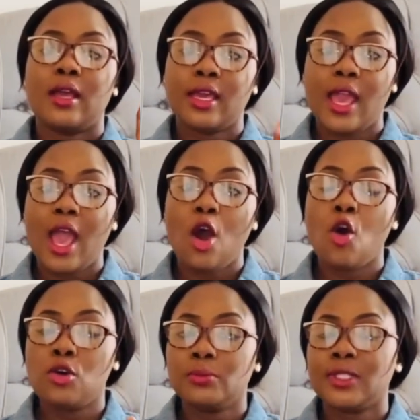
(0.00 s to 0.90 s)
care
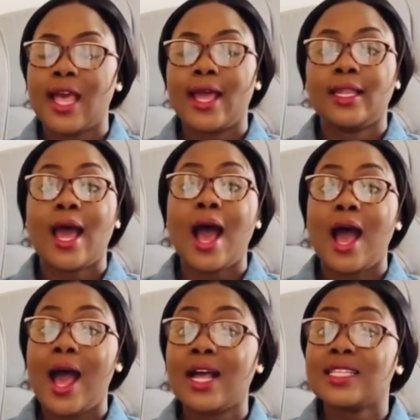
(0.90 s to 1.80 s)
homes
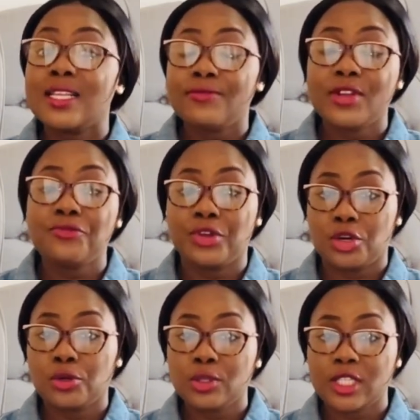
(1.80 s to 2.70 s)
that are actively
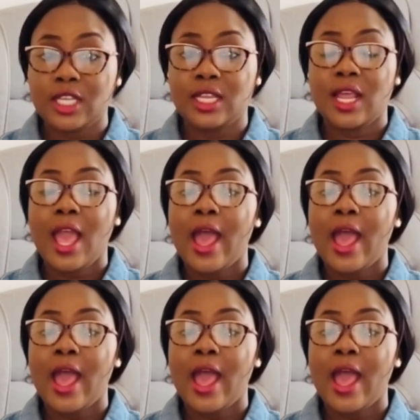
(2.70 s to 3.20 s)
recruiting